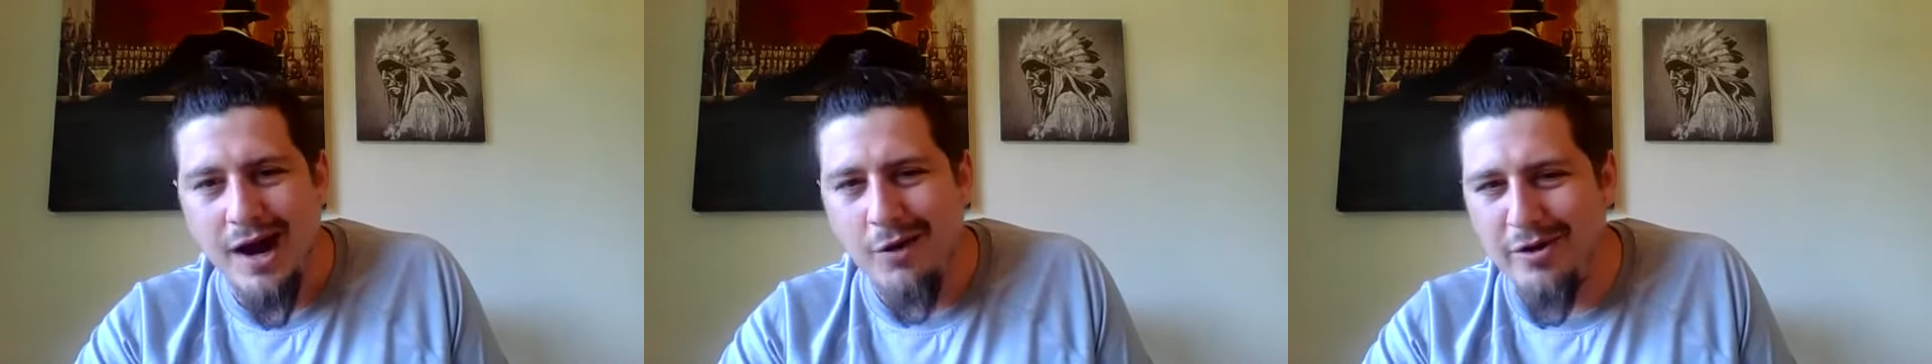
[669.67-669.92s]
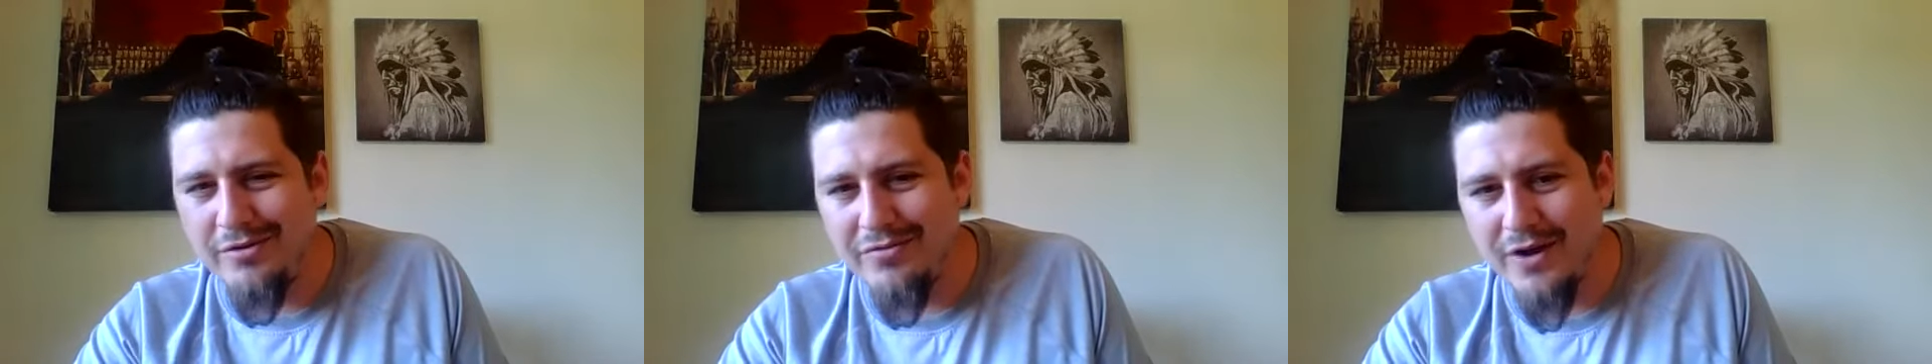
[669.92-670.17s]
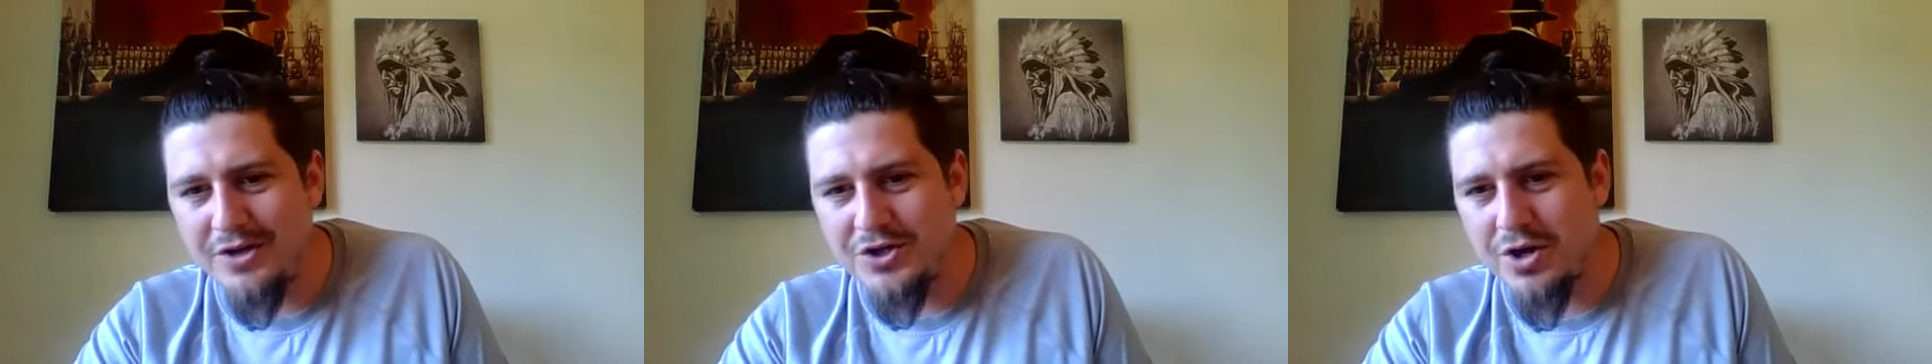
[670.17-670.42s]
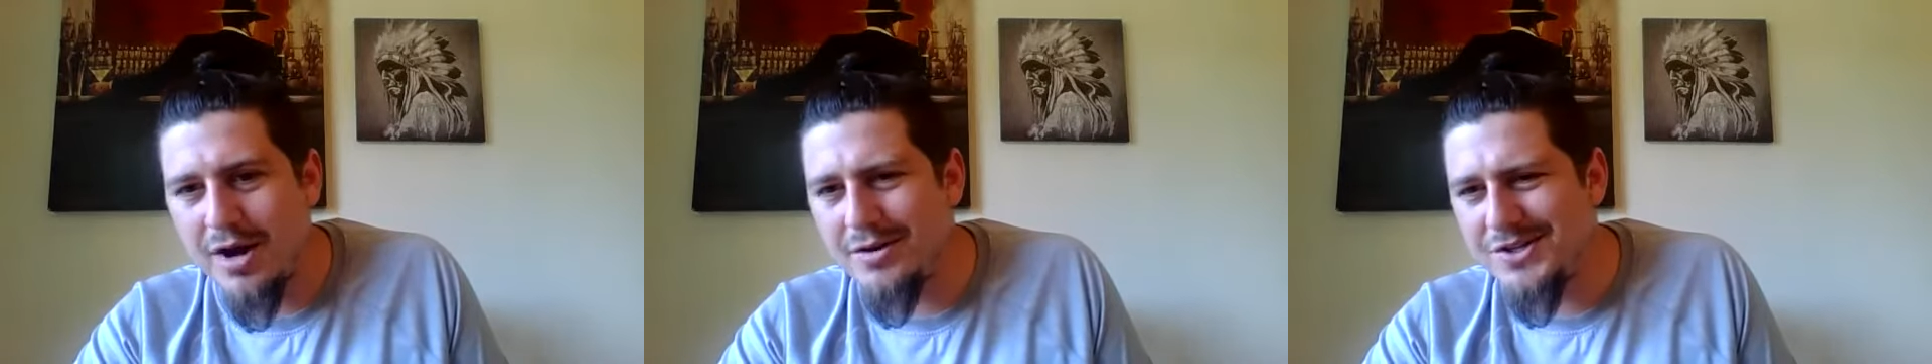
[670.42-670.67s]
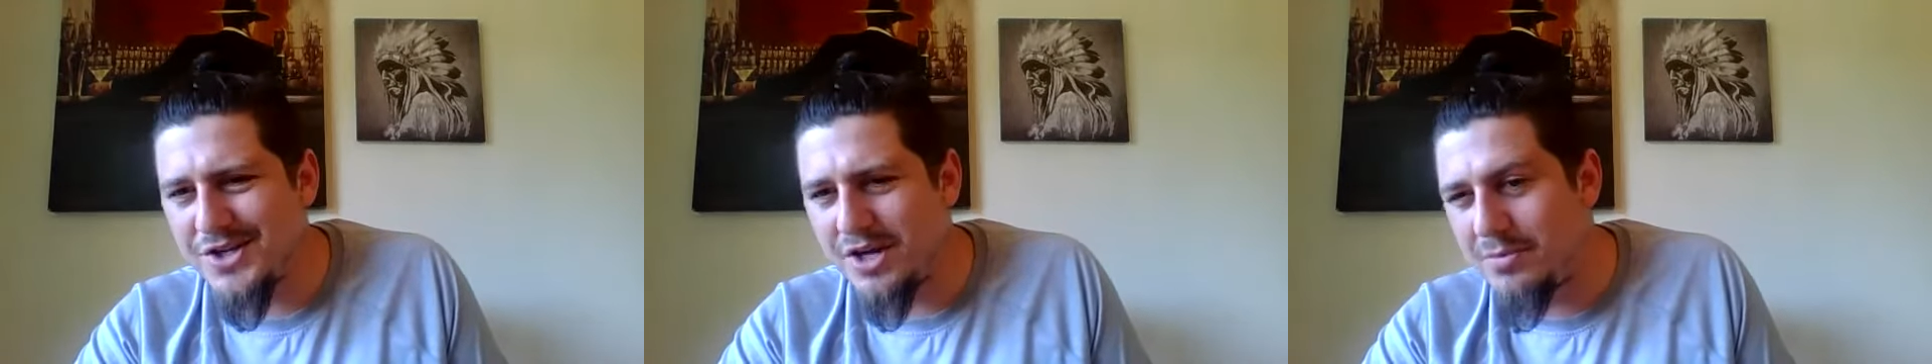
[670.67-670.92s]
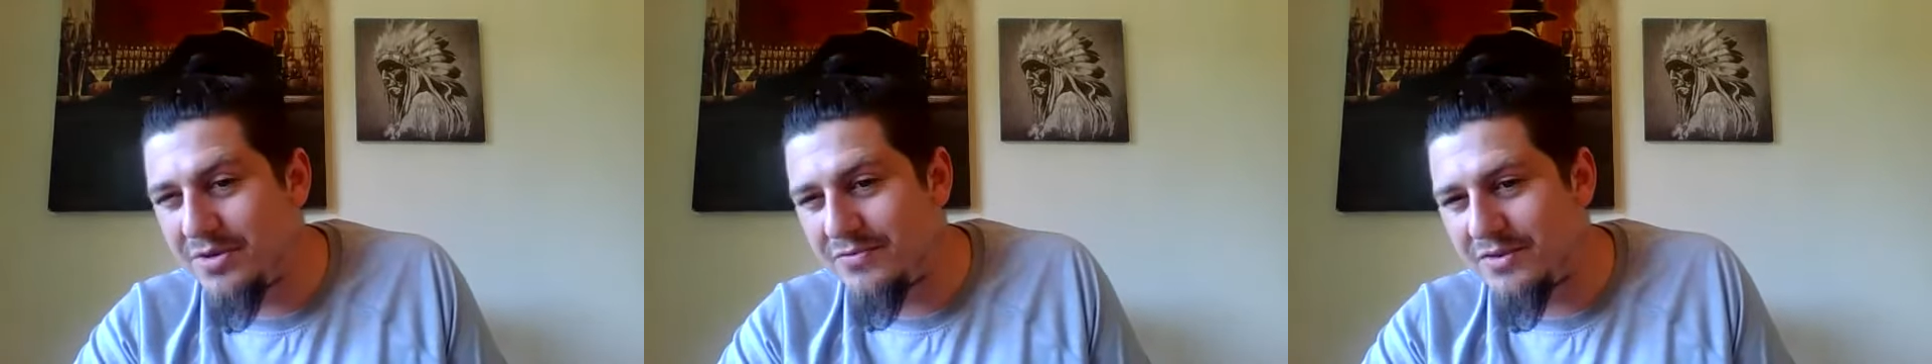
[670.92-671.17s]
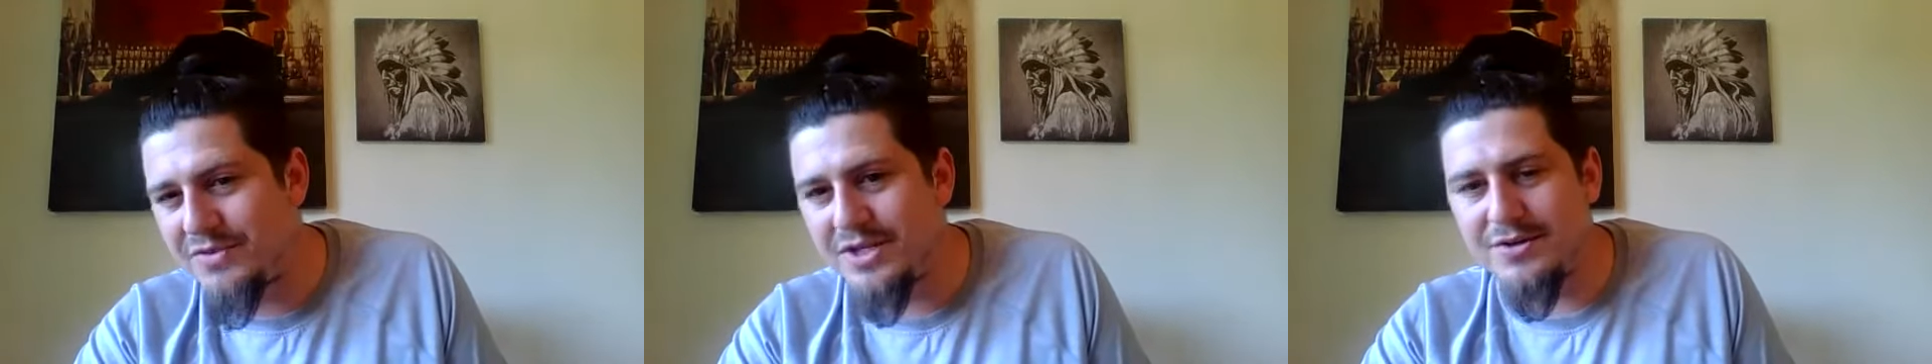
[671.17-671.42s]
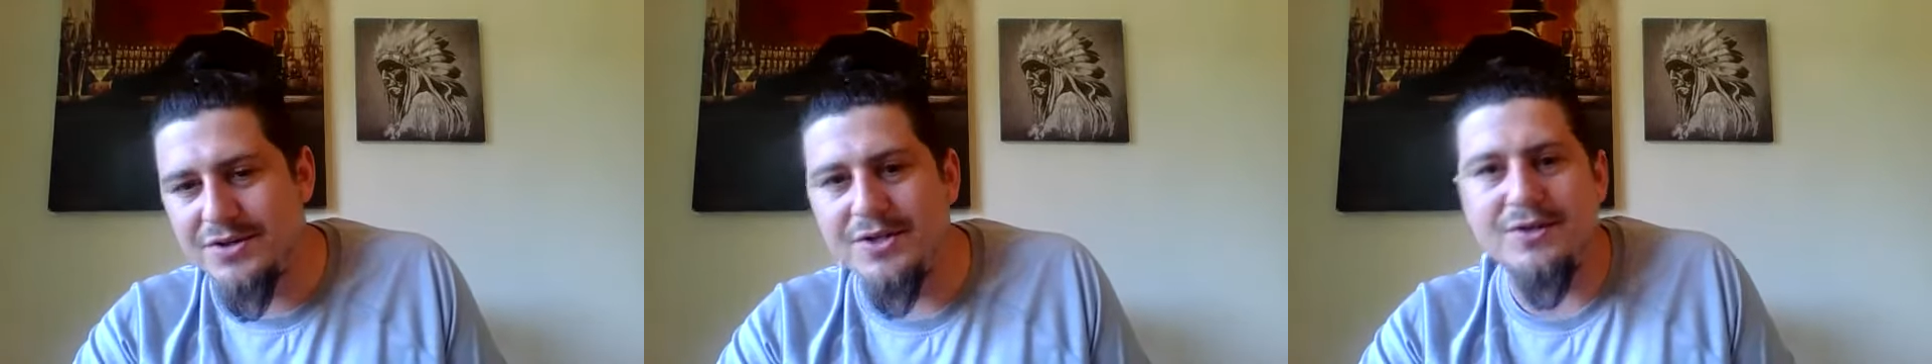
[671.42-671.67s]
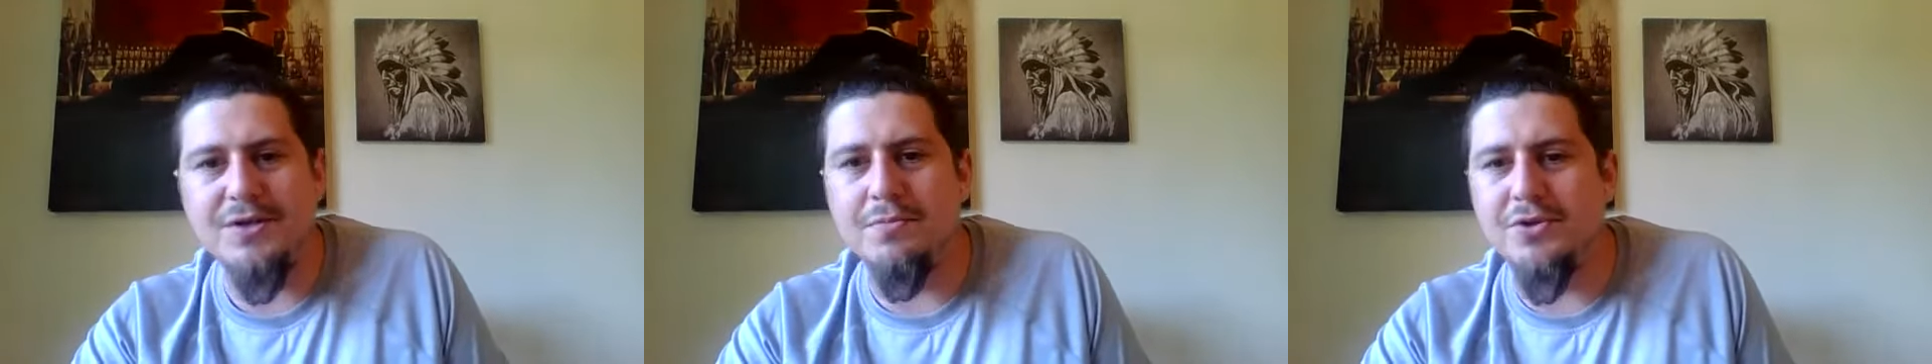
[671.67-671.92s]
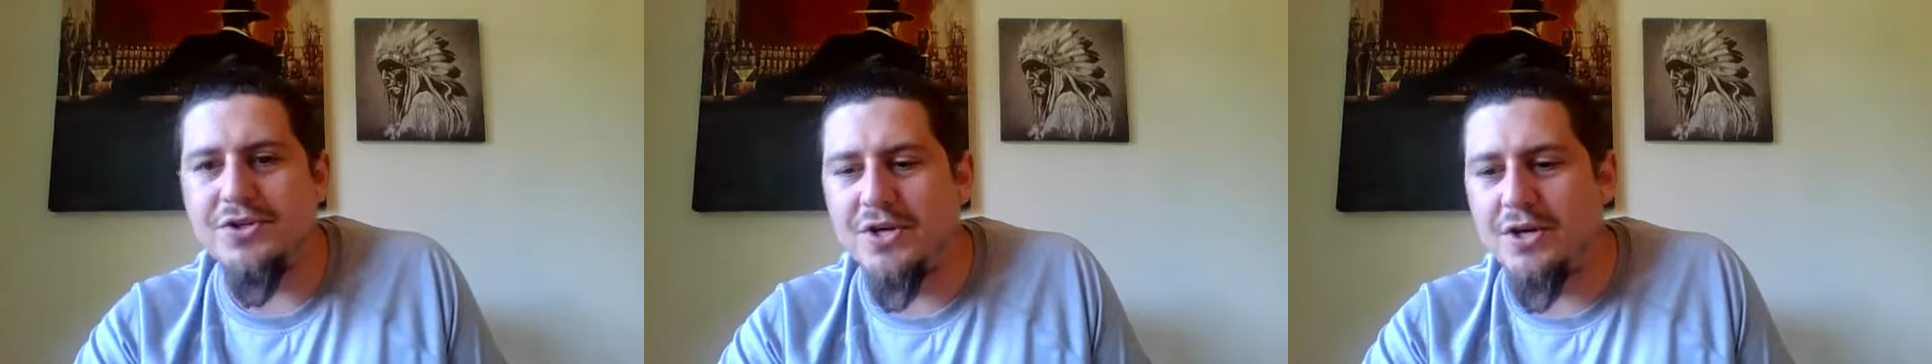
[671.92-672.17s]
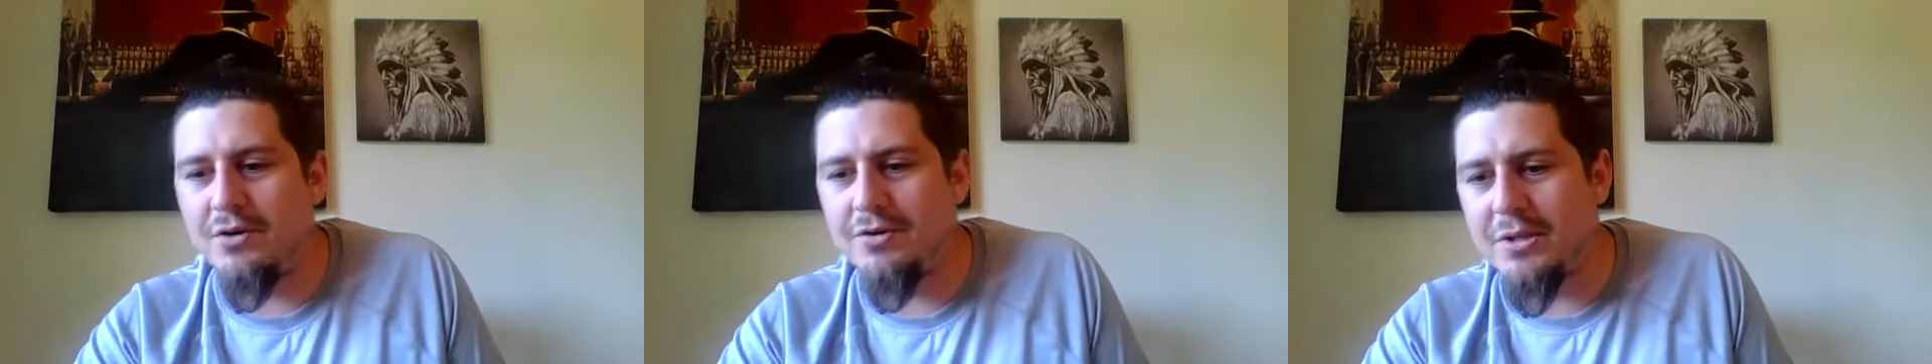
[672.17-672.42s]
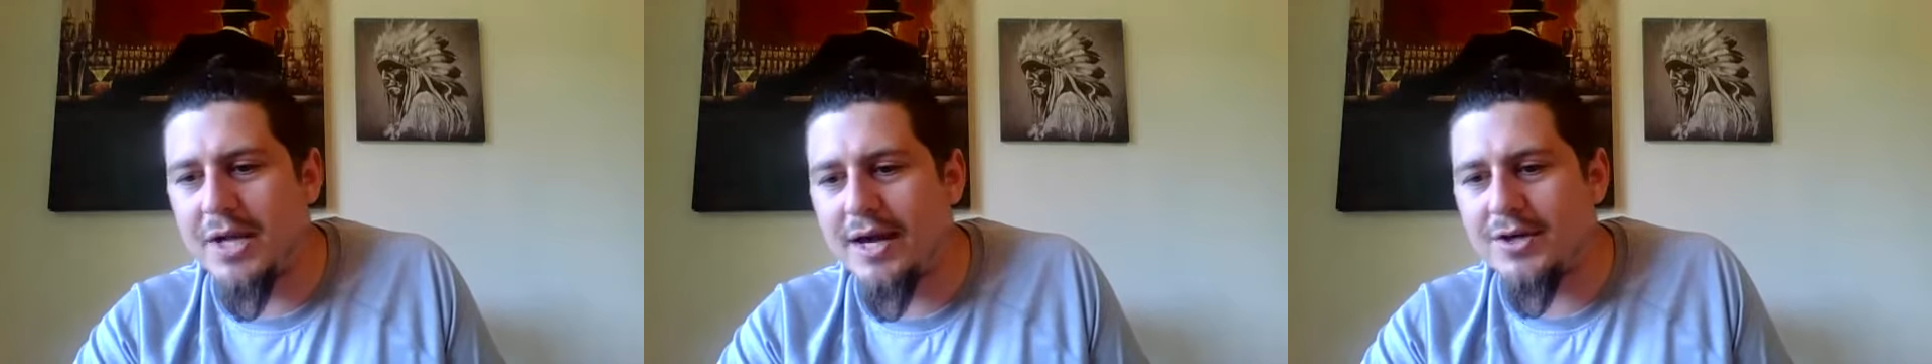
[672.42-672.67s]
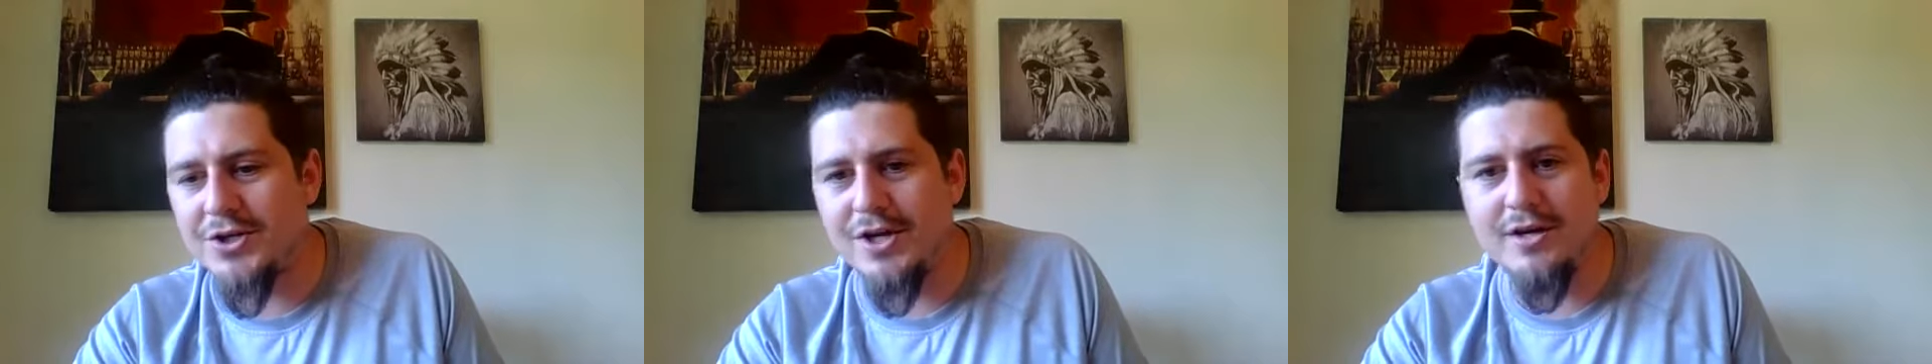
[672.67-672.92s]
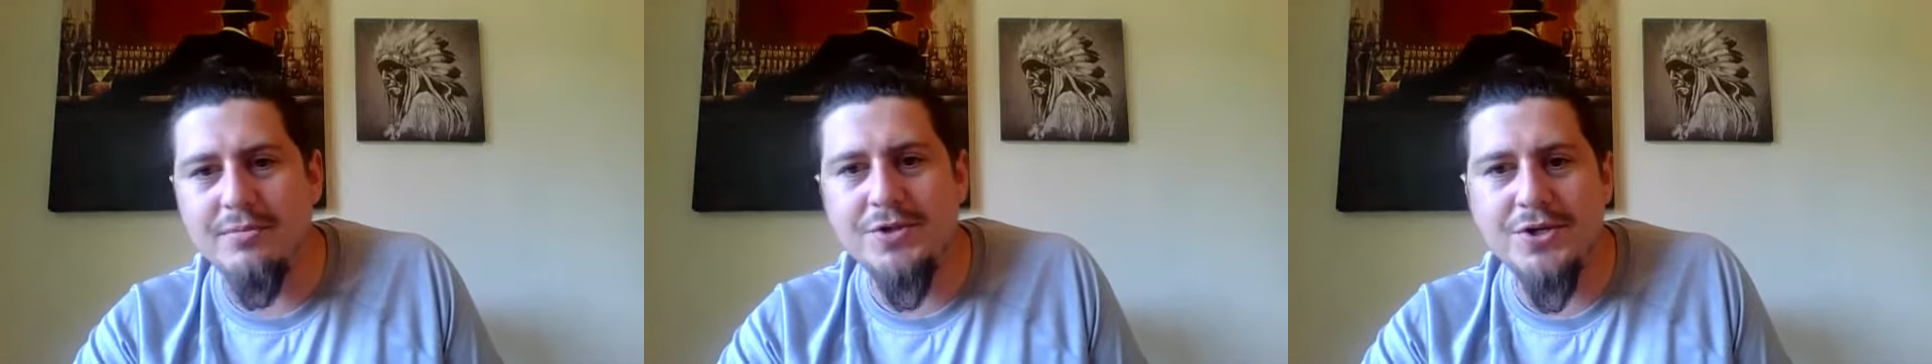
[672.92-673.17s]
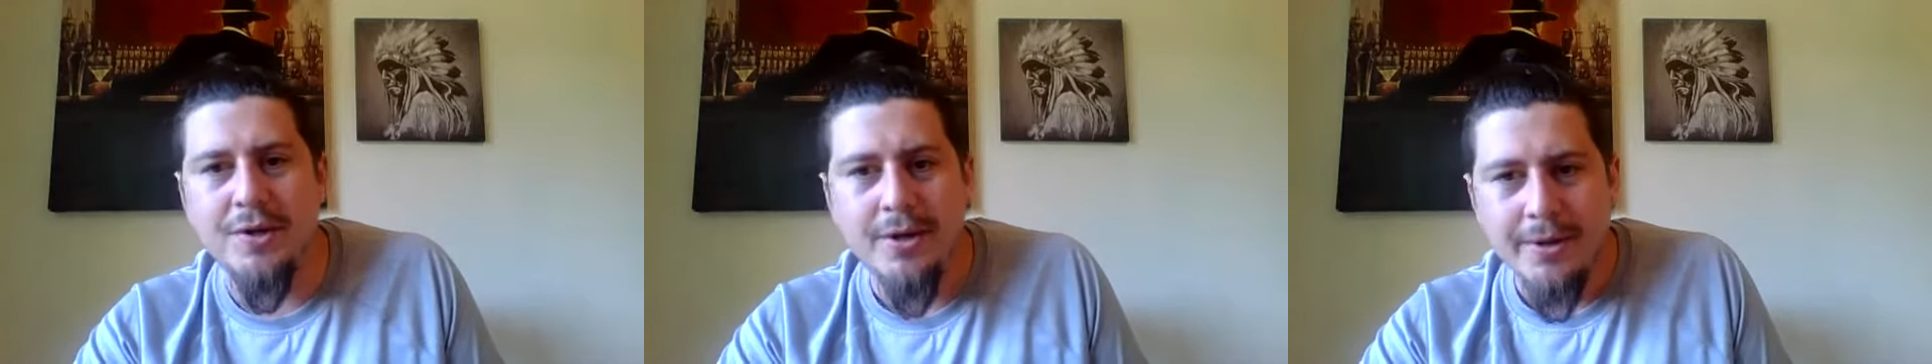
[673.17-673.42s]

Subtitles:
I wouldn't fade Trout. He's going to be 50 to 60% owned in cash games.